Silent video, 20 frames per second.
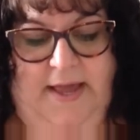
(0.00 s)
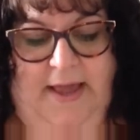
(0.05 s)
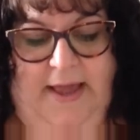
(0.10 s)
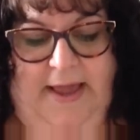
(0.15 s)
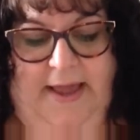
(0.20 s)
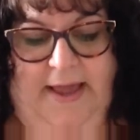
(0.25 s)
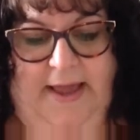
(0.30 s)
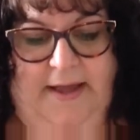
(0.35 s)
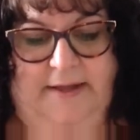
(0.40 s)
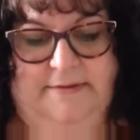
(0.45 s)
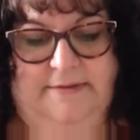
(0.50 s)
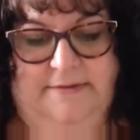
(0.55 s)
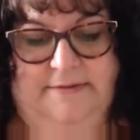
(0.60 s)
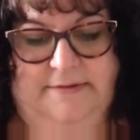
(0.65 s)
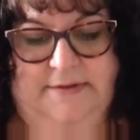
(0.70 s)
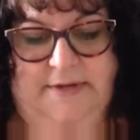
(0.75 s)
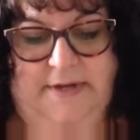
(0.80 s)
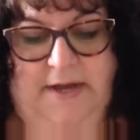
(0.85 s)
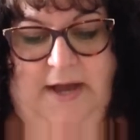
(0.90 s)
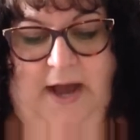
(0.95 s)
And
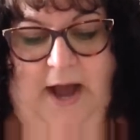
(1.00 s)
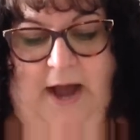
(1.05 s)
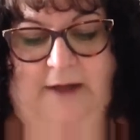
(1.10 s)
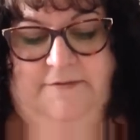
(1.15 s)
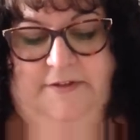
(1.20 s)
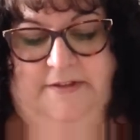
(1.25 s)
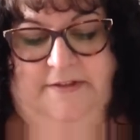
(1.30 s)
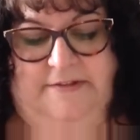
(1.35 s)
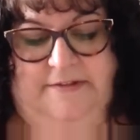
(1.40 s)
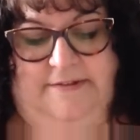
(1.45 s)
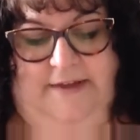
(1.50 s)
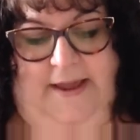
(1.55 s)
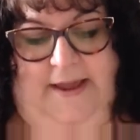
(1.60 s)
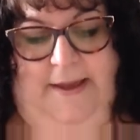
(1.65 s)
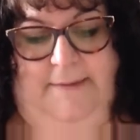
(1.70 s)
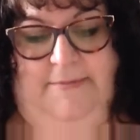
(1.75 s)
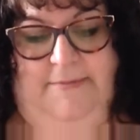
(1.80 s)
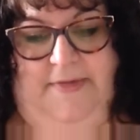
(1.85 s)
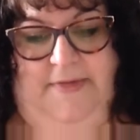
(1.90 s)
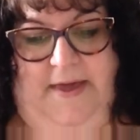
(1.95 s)
I've done the
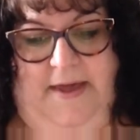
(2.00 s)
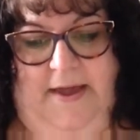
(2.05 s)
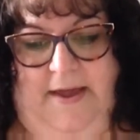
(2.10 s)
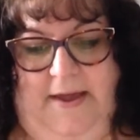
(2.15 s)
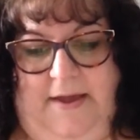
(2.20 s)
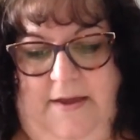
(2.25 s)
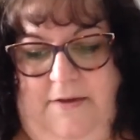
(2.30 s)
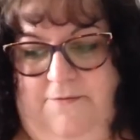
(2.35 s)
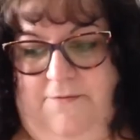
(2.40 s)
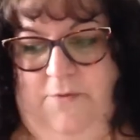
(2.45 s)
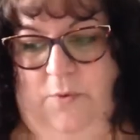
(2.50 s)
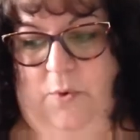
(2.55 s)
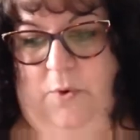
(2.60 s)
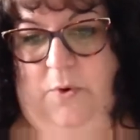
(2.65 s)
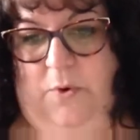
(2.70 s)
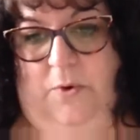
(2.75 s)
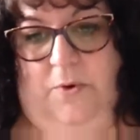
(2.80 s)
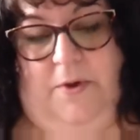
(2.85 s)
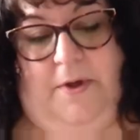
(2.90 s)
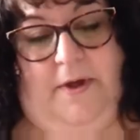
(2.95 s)
same thing for